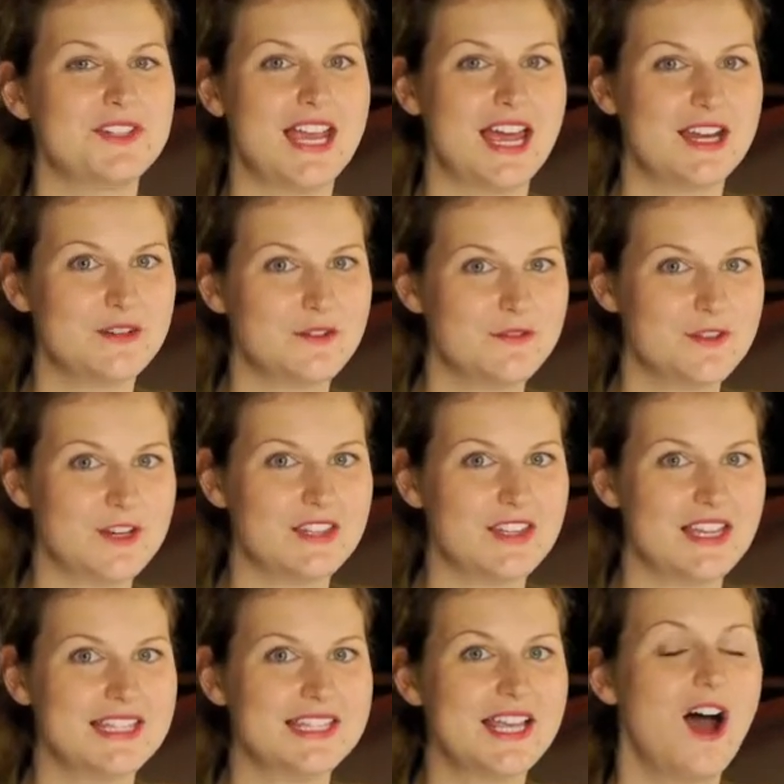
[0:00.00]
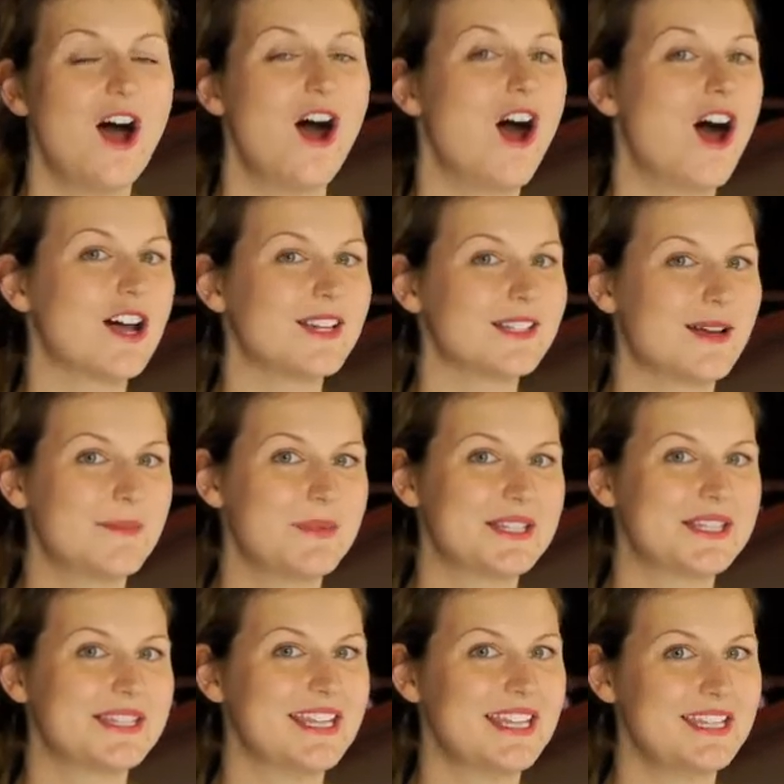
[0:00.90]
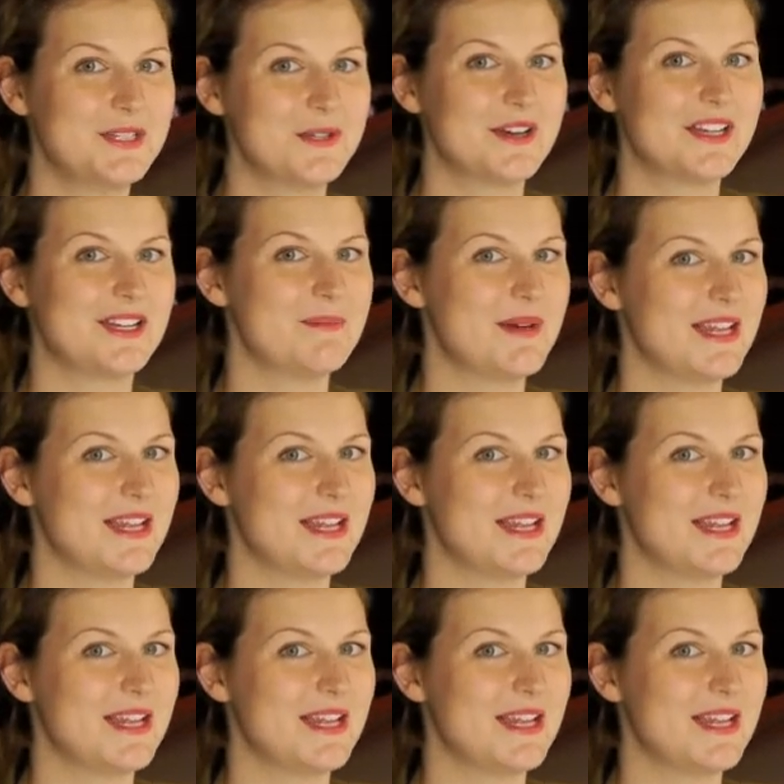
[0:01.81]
Daniel Friedland's Hot Topics in Integrated